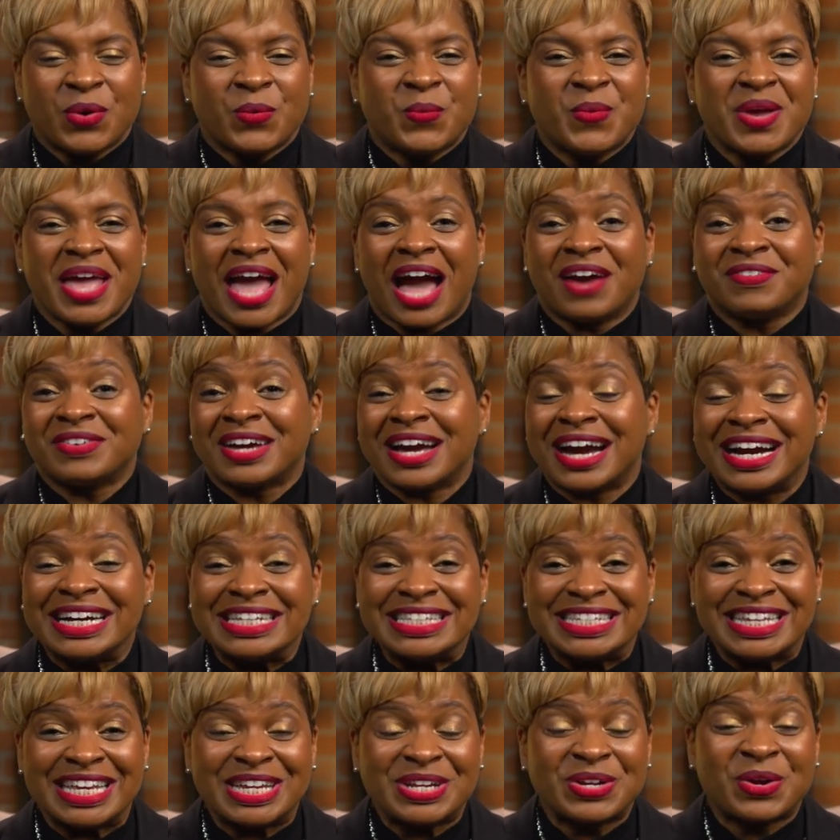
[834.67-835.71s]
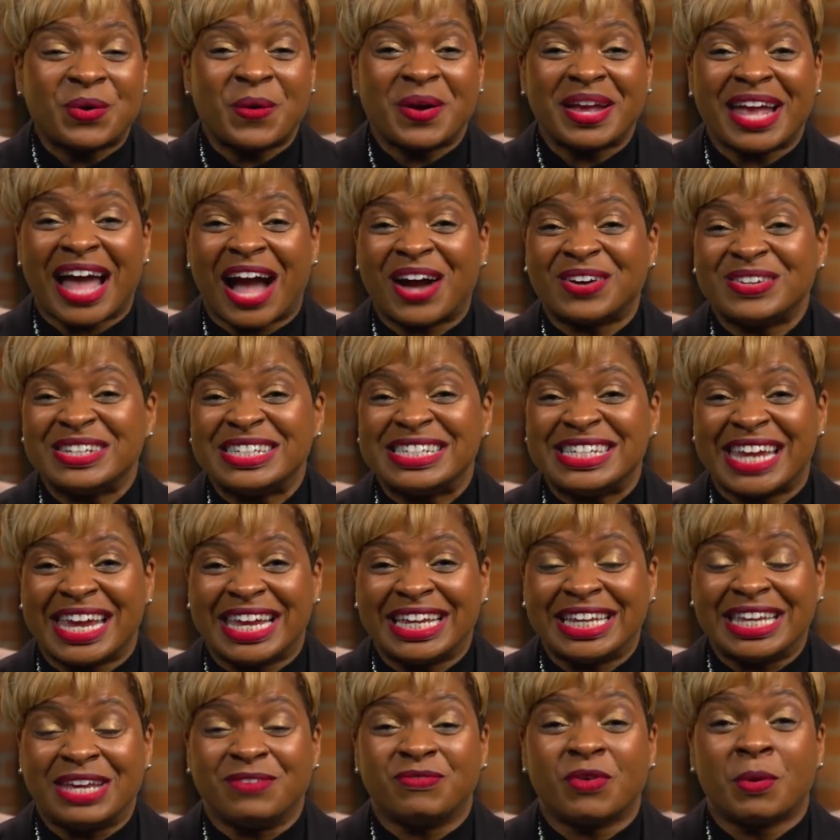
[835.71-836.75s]
We have content going out
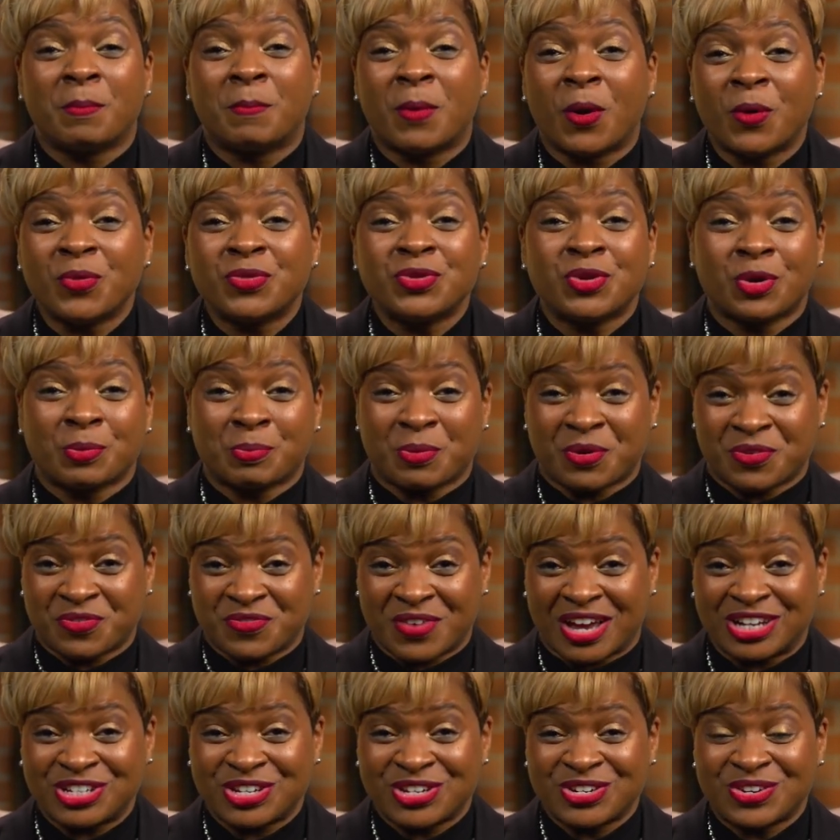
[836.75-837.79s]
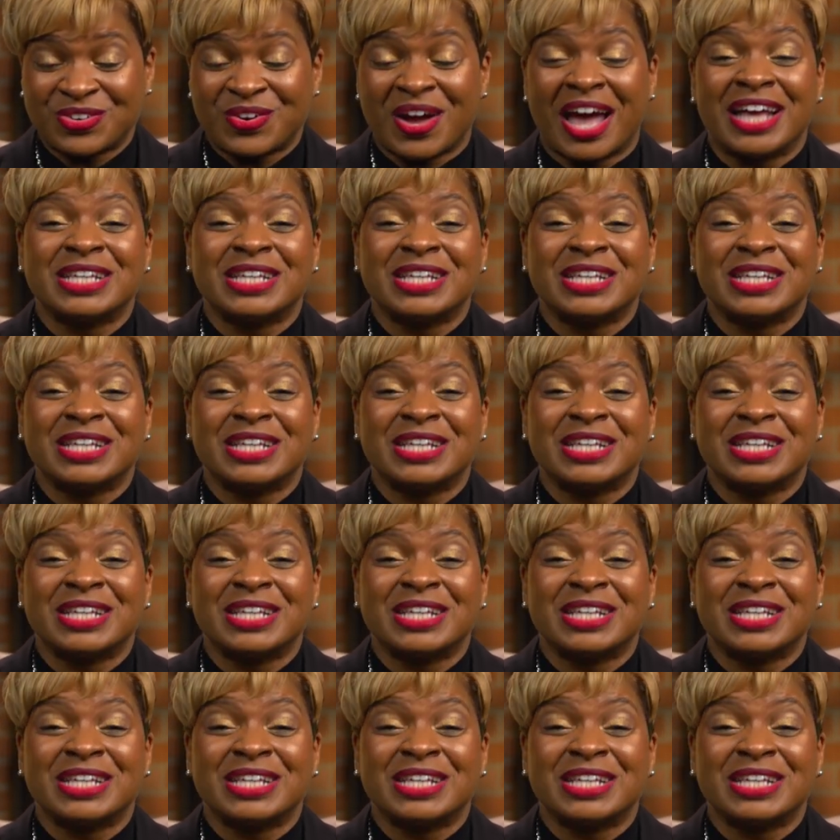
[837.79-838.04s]
daily for both your professional